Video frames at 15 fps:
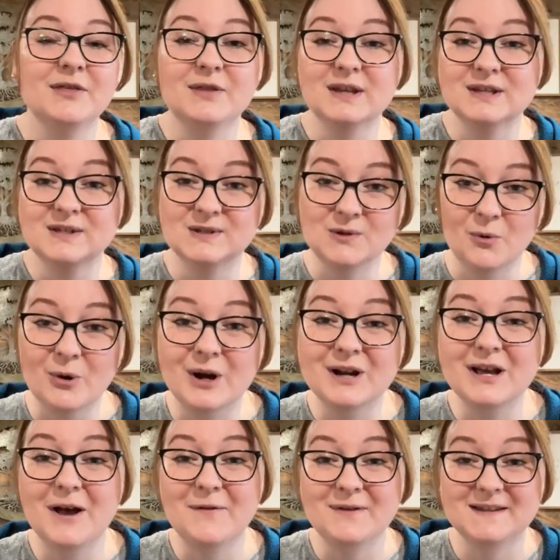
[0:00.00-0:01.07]
The
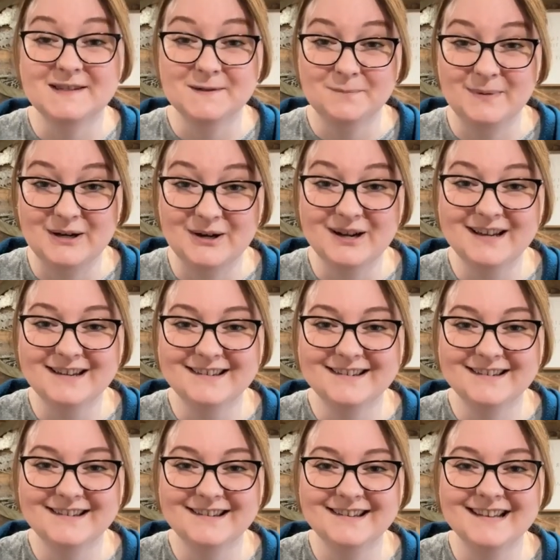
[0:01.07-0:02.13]
sword of the Spirit
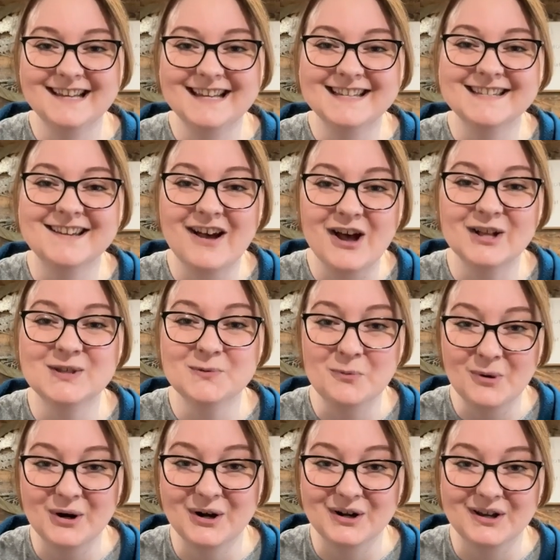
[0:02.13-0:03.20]
is God's
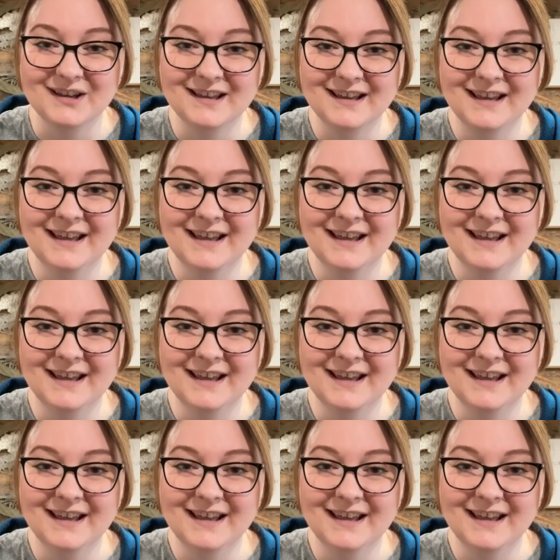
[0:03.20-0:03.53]
word.